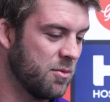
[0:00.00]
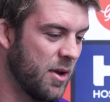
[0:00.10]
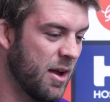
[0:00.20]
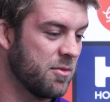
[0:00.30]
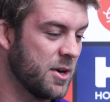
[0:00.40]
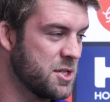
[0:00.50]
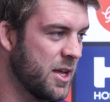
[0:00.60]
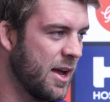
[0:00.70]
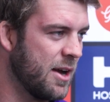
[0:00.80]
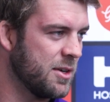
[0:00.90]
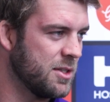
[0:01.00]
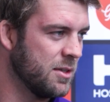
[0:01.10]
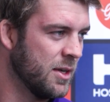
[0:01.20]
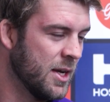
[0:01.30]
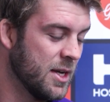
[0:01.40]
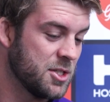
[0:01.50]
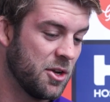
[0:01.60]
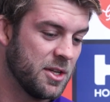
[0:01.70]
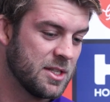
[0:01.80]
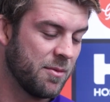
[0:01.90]
how fresh they are, and
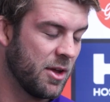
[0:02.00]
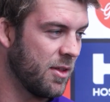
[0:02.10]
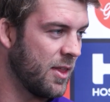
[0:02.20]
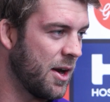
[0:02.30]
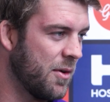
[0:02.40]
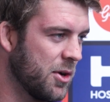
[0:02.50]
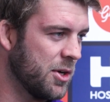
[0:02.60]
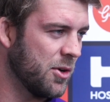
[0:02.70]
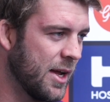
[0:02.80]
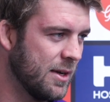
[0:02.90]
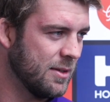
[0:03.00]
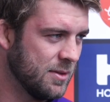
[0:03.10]
certainly something I think the NRL can look at.